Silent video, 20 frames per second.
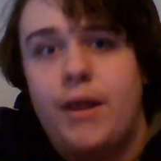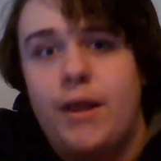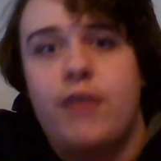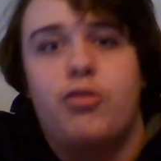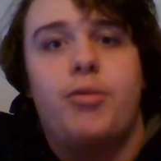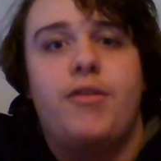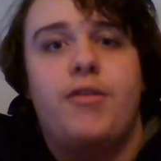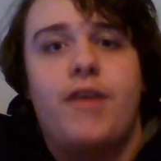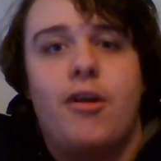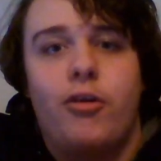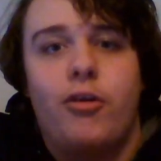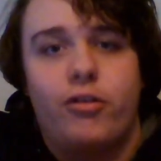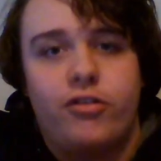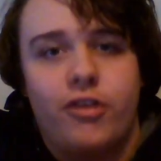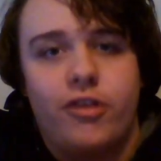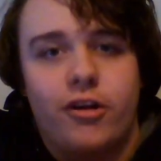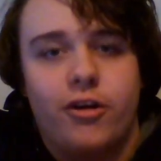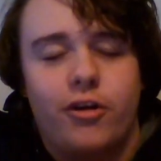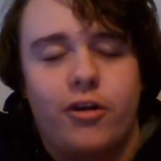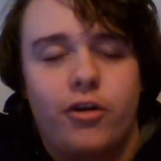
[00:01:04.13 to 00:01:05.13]
with Daryl
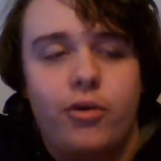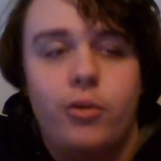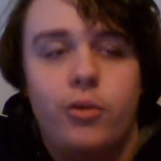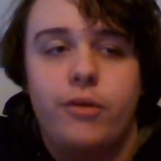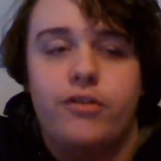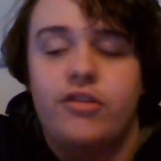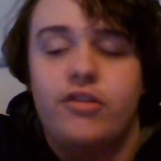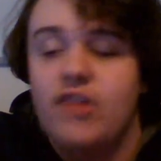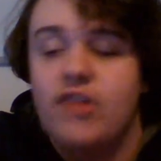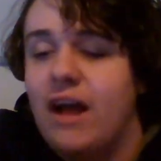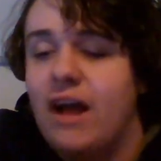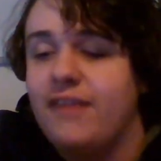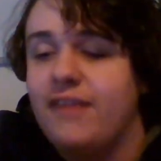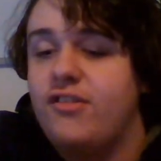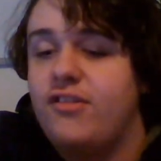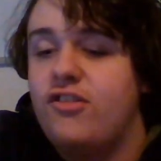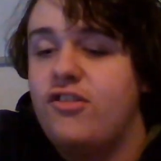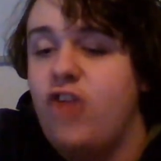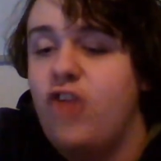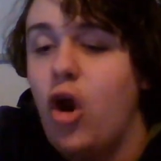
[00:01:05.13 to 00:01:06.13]
Sutter, who has not
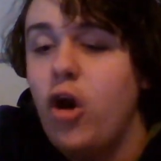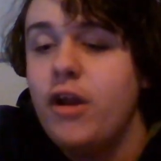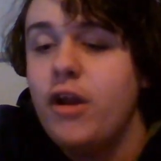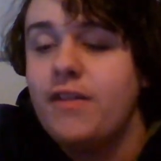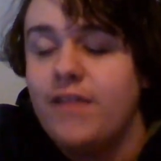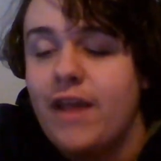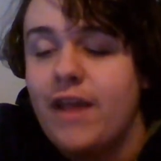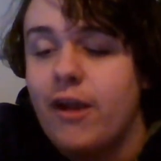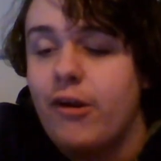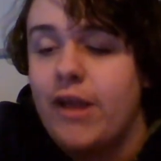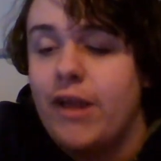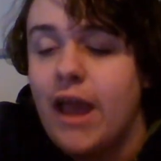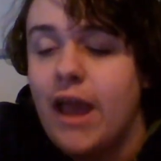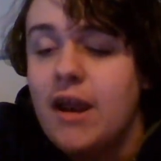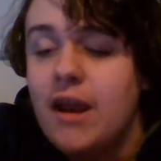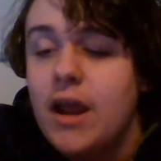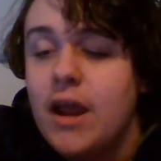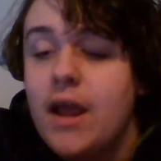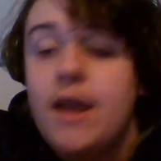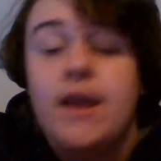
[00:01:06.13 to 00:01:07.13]
started there yet.
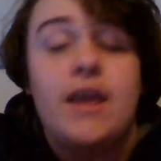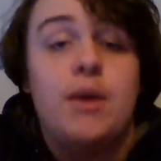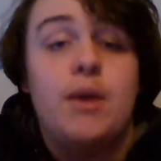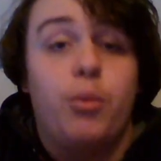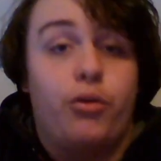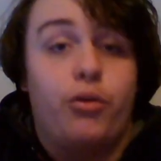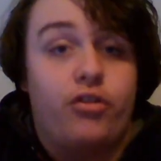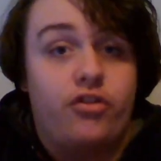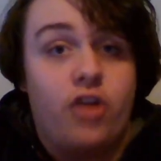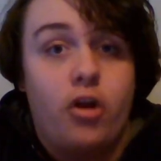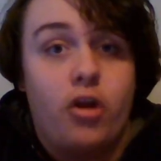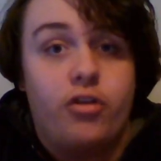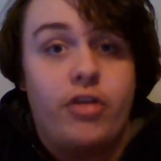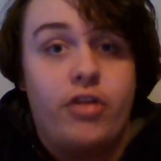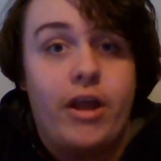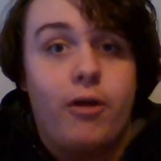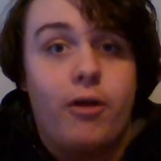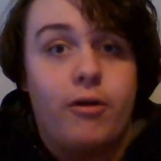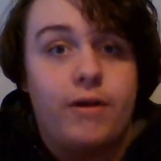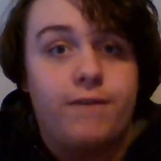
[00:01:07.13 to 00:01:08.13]
He will start
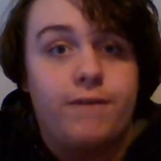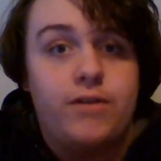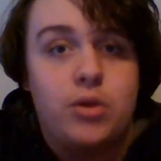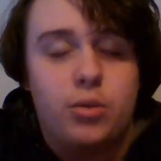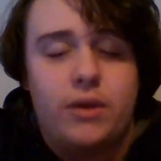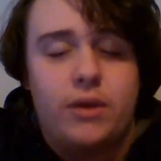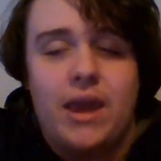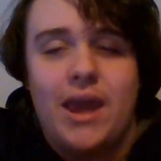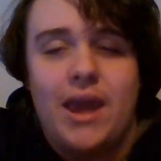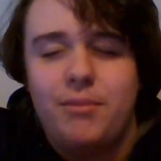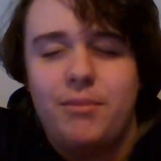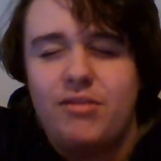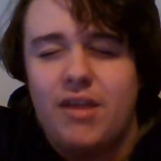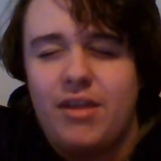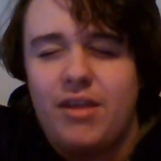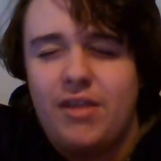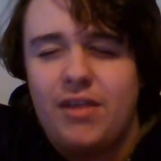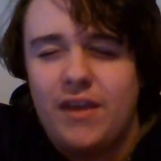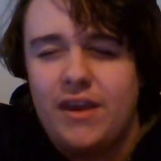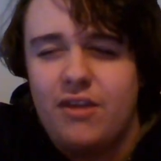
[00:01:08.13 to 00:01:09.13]
there in a few games.
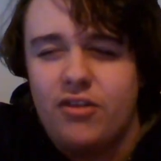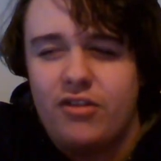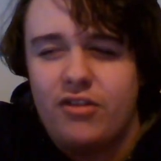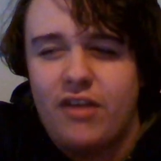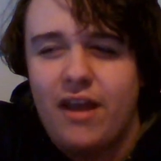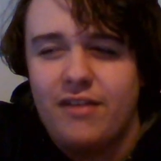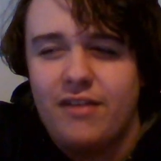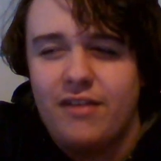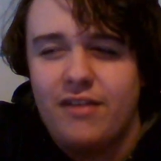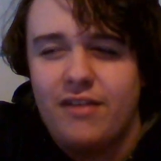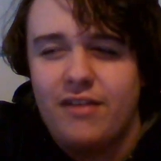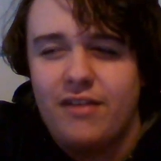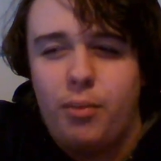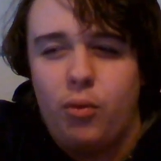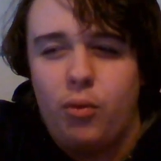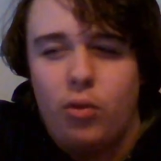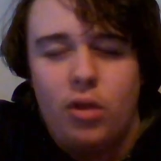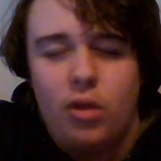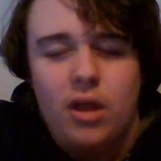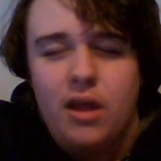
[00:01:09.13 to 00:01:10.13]
I think he just has a
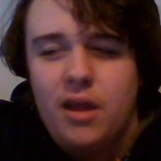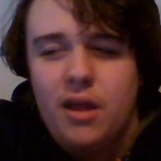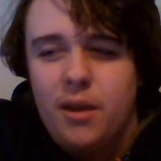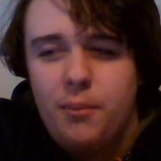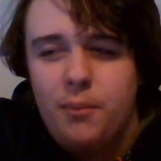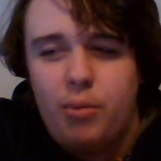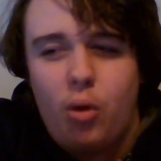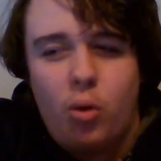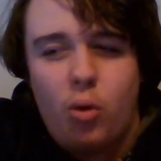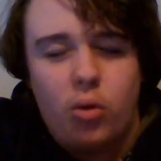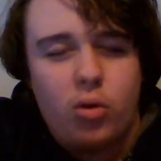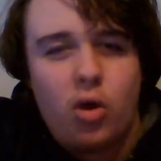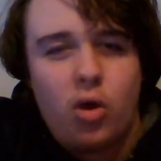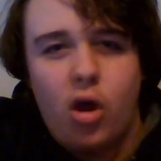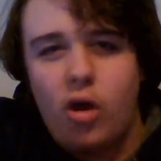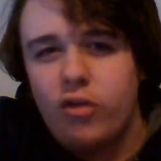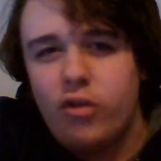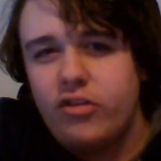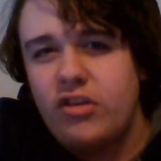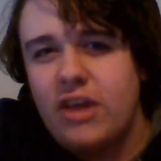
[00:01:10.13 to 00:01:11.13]
couple
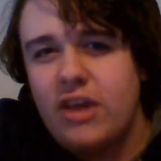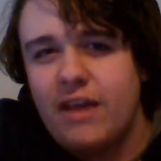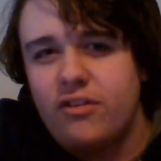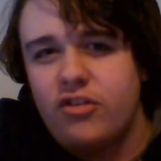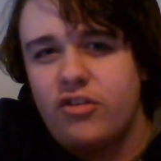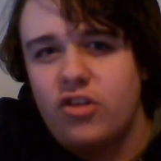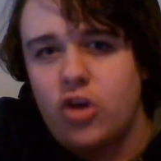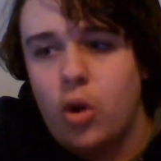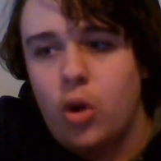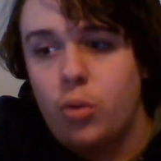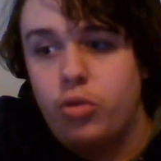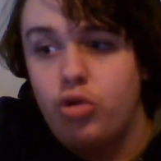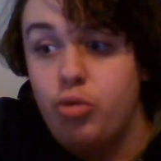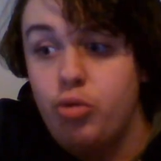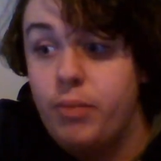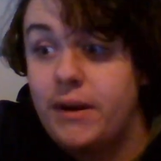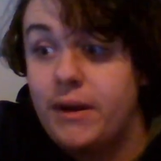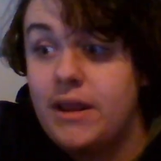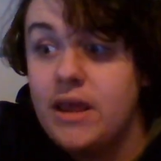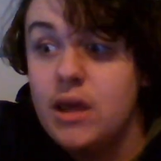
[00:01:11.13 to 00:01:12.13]
protocols he has to go through,
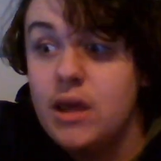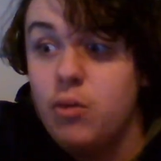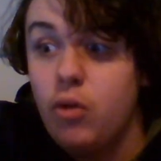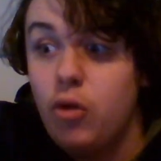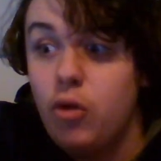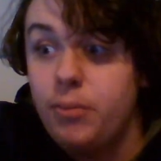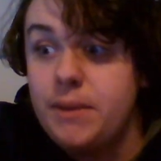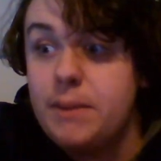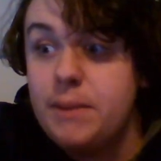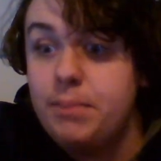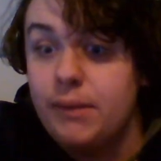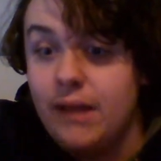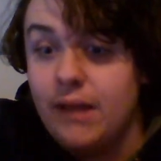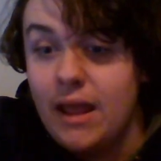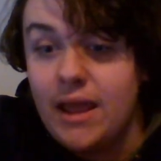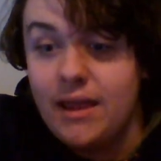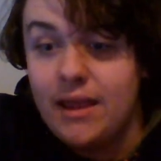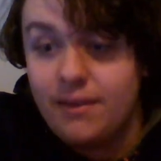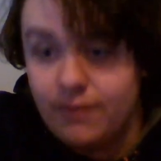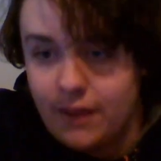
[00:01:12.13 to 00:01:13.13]
but he will be
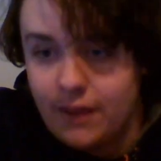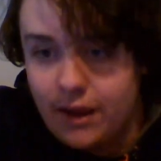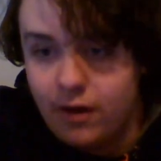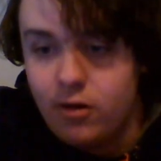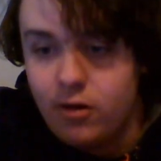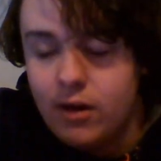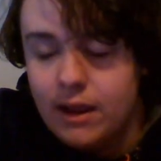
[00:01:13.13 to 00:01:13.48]
playing there,